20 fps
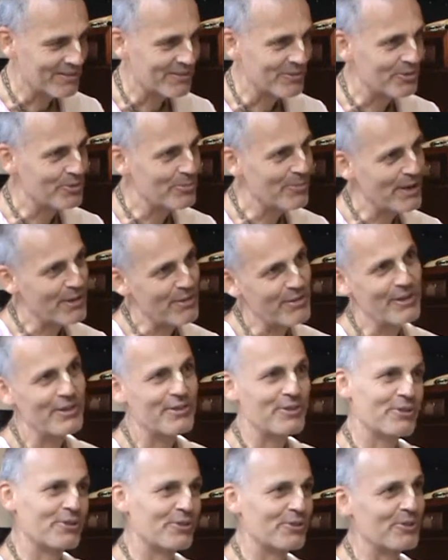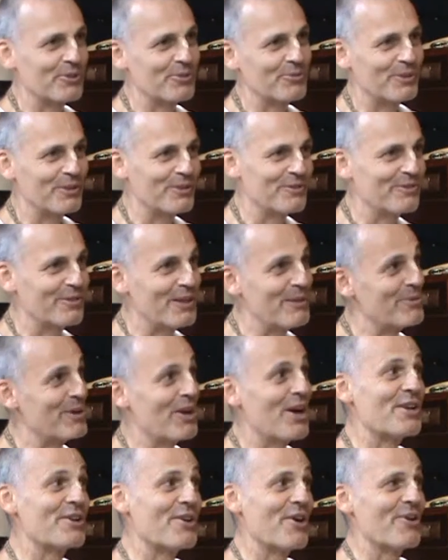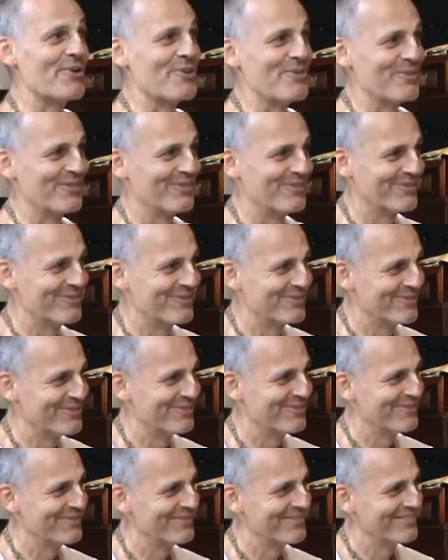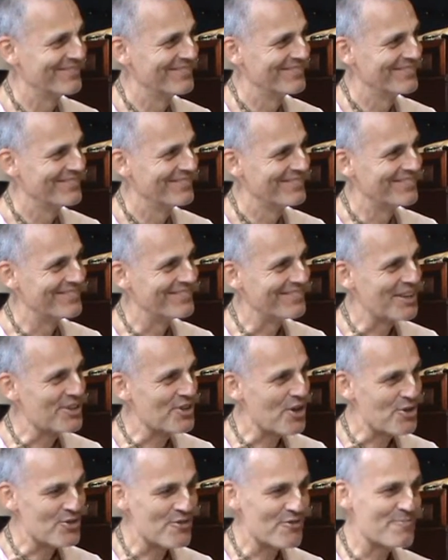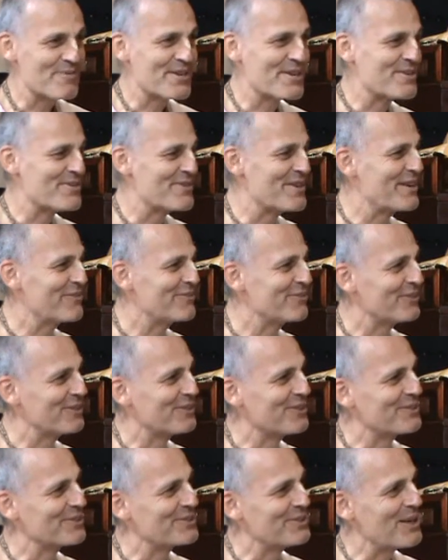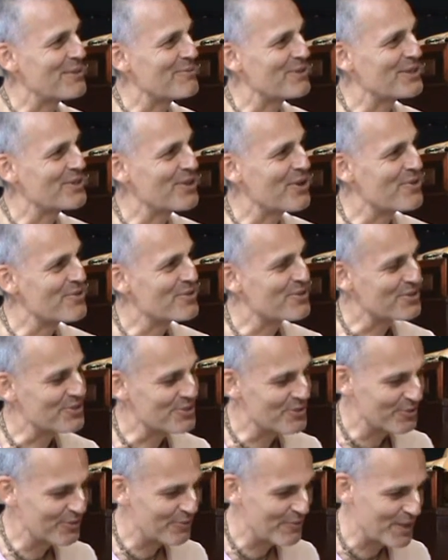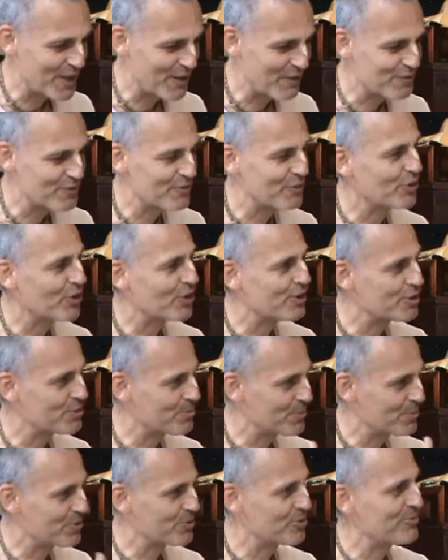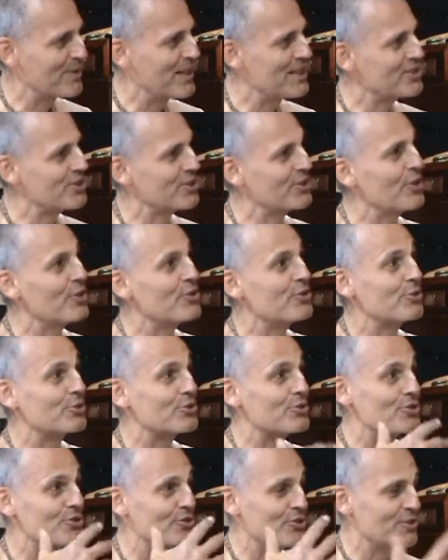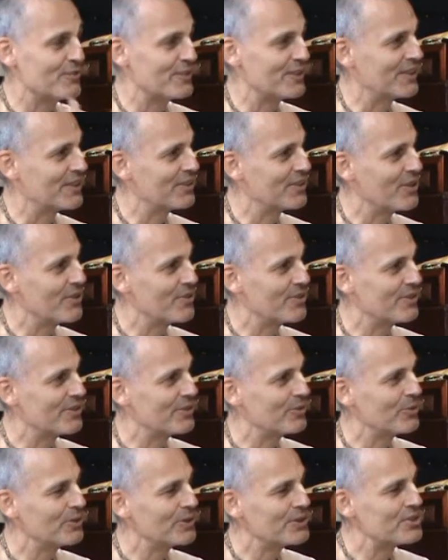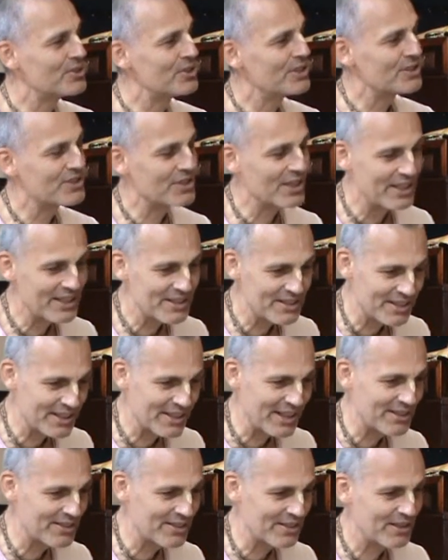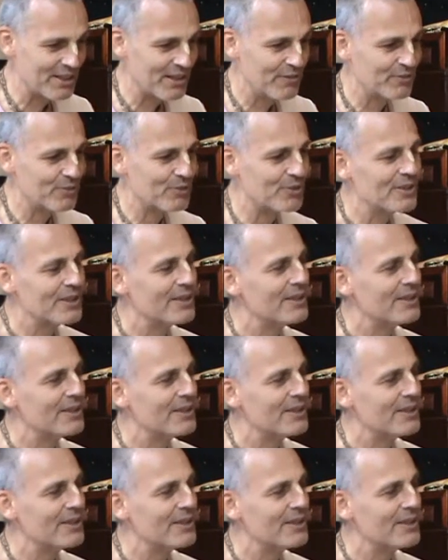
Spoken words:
You may think that you're not qualified, but I know you've been around for a long time. I know that you have got a spiritual master. I know that you're serving. I know that all these things, they indicate that therefore.